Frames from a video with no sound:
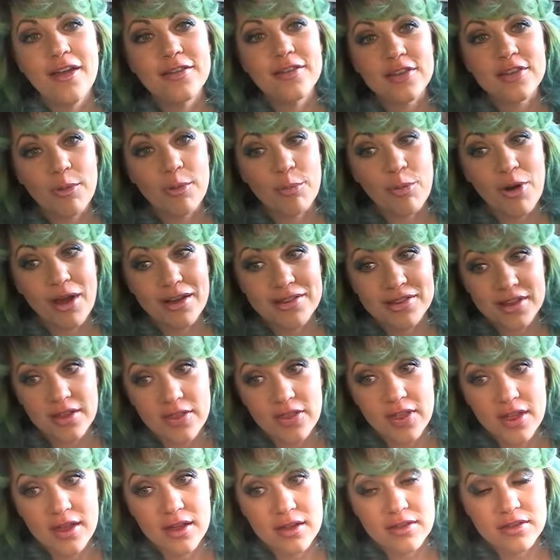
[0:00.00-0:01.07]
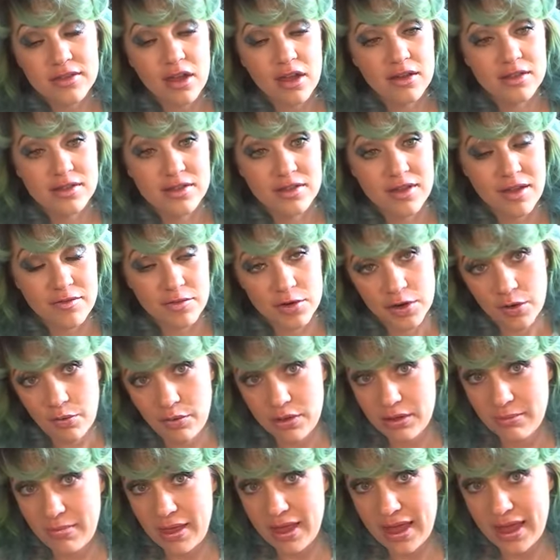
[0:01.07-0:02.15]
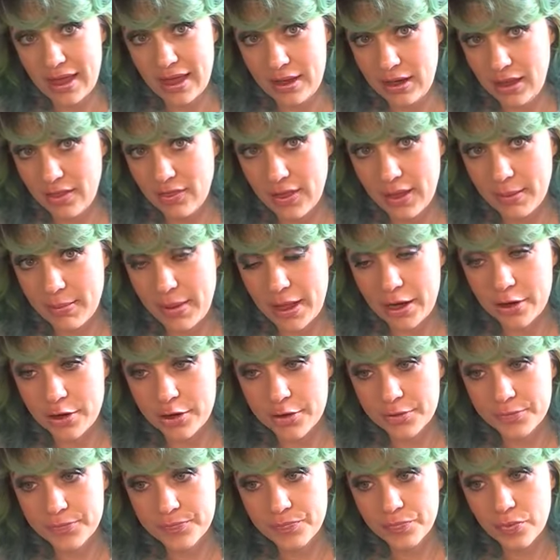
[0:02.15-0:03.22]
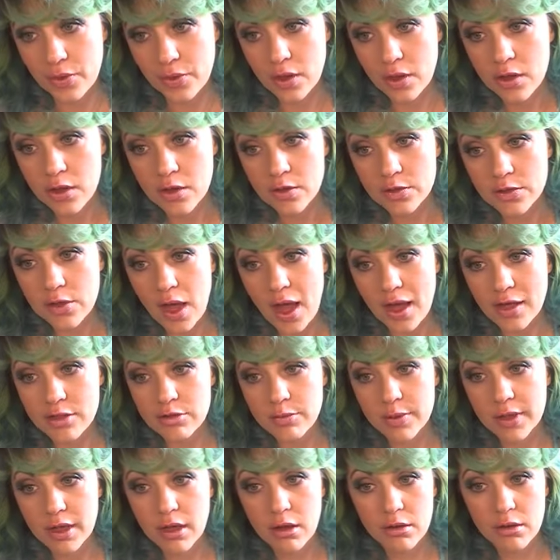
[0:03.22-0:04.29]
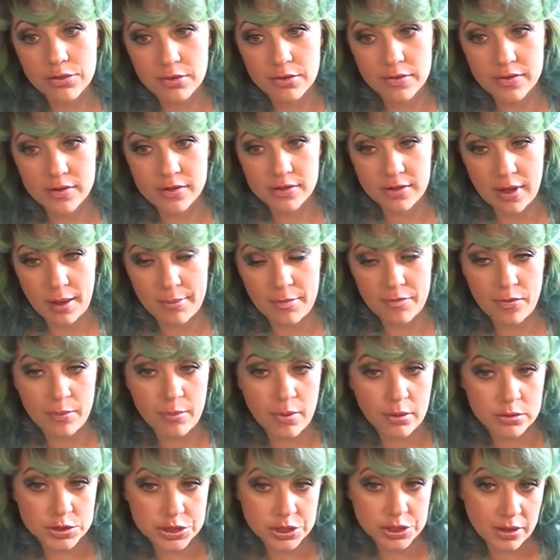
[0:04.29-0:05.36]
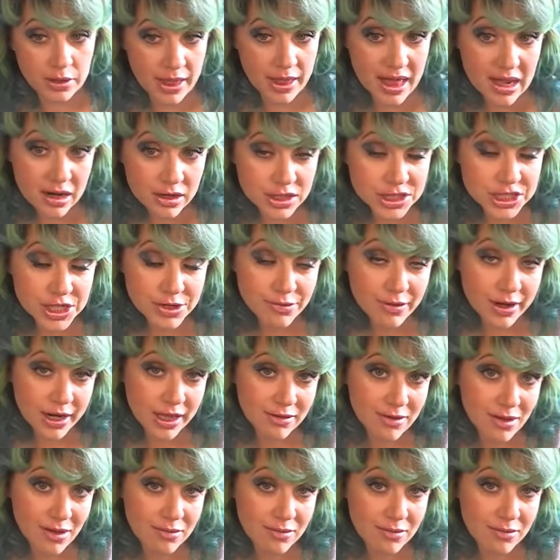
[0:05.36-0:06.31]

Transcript: suppressing things is never going to make anything better. So, as we go through this time of emotional energy raining